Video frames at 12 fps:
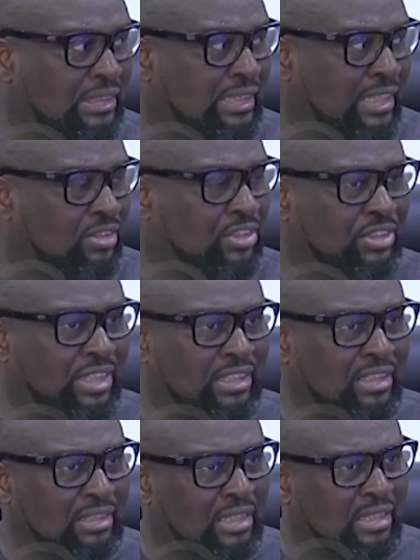in that industry are
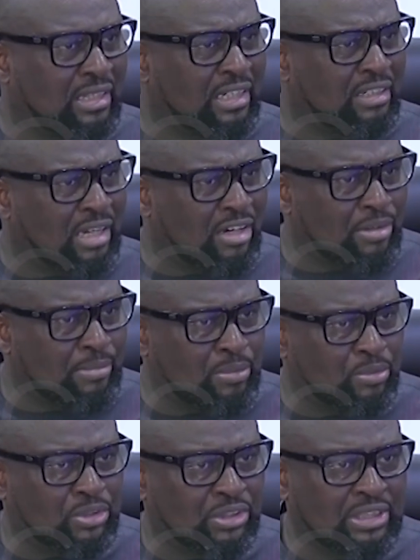in agreement
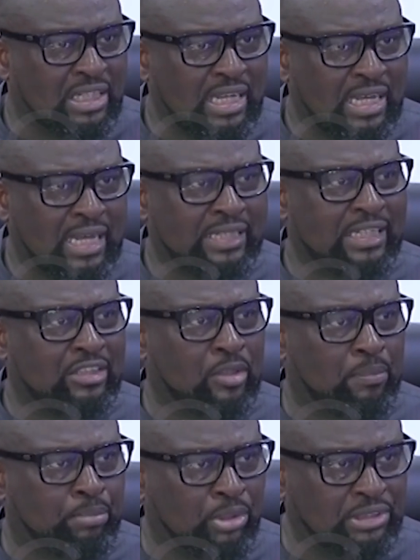with us, and they are
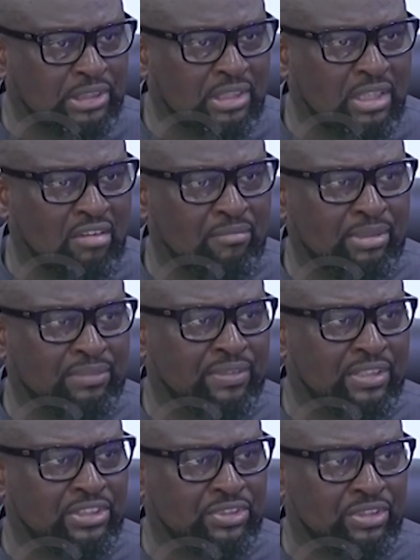supporting the government
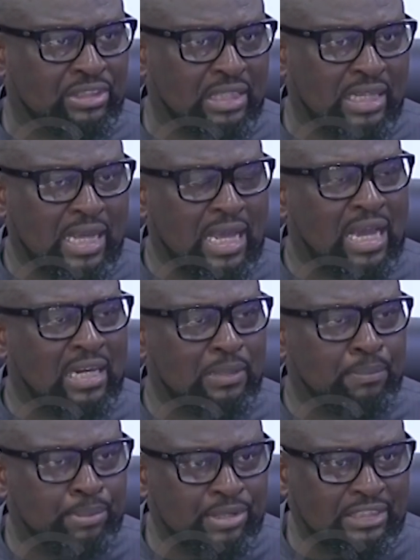very seriously. And the
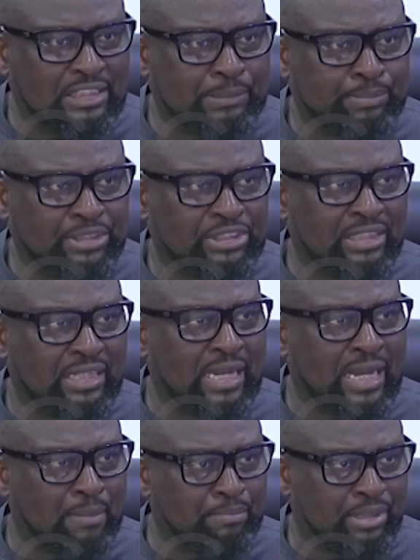parents especially are
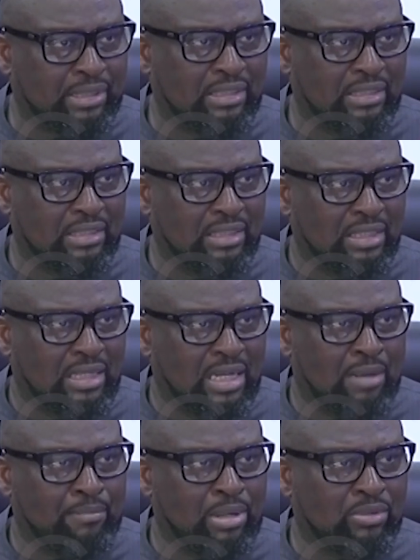happy
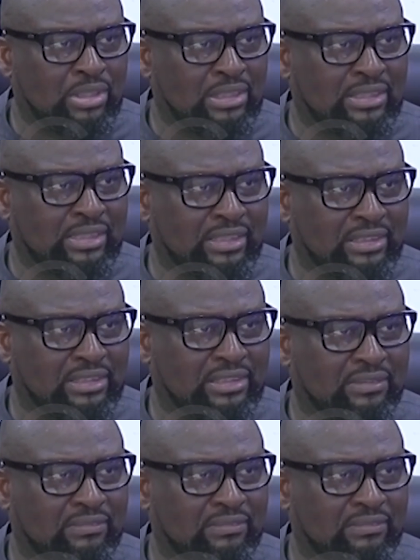about these things.